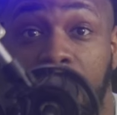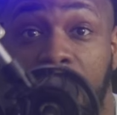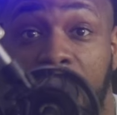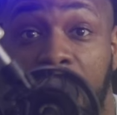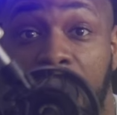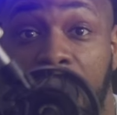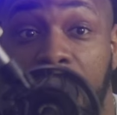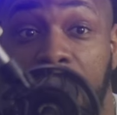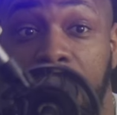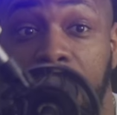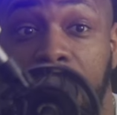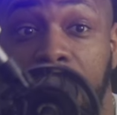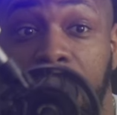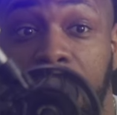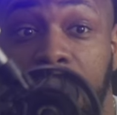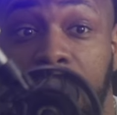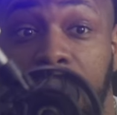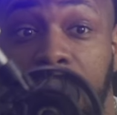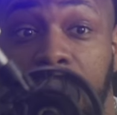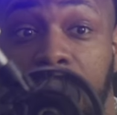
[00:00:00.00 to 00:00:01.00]
And
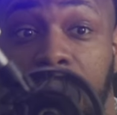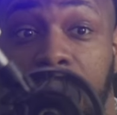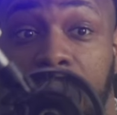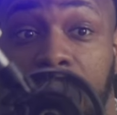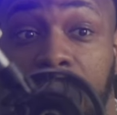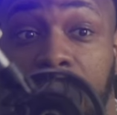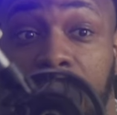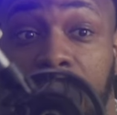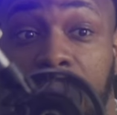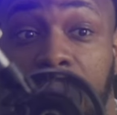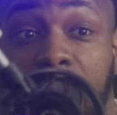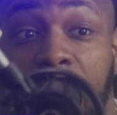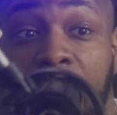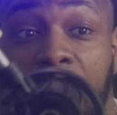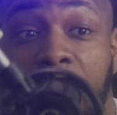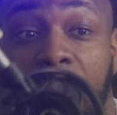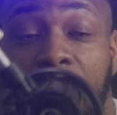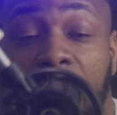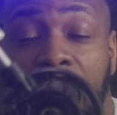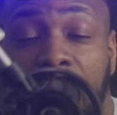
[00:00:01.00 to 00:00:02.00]

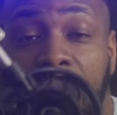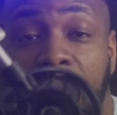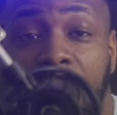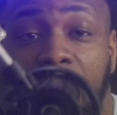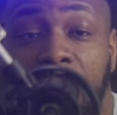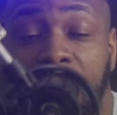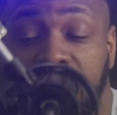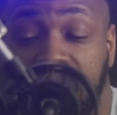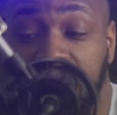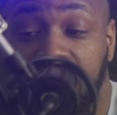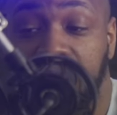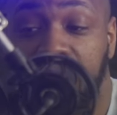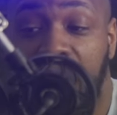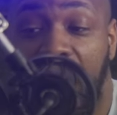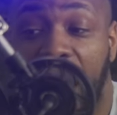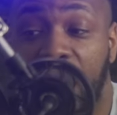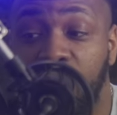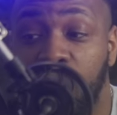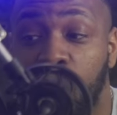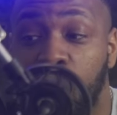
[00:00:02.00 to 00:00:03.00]
it, it, listen,
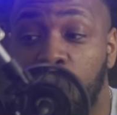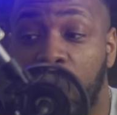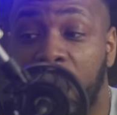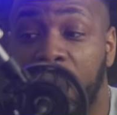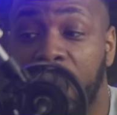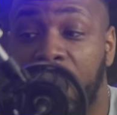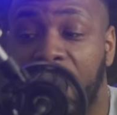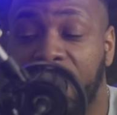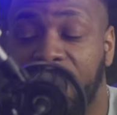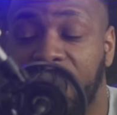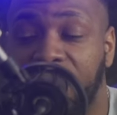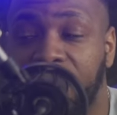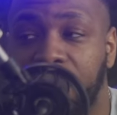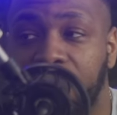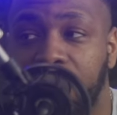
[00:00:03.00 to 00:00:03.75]
I know, and I think